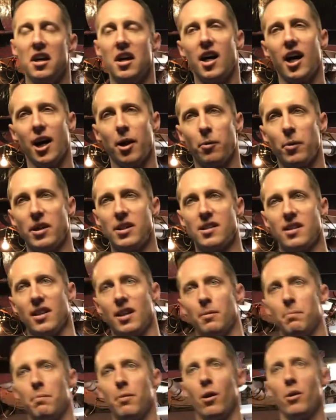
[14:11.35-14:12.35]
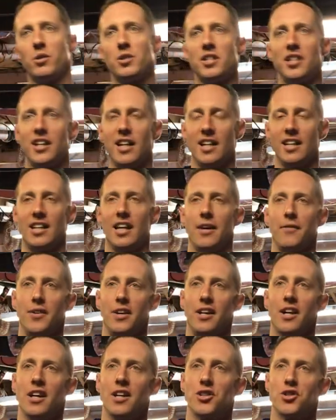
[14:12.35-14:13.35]
I recently posted
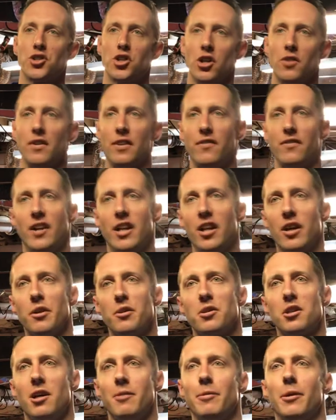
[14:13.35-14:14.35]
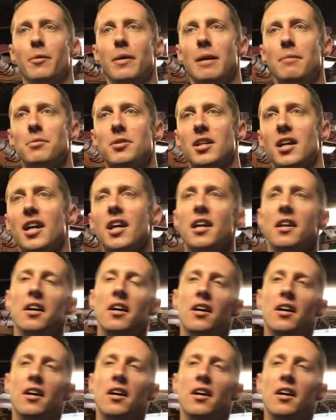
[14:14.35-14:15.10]
11 serving videos on my website,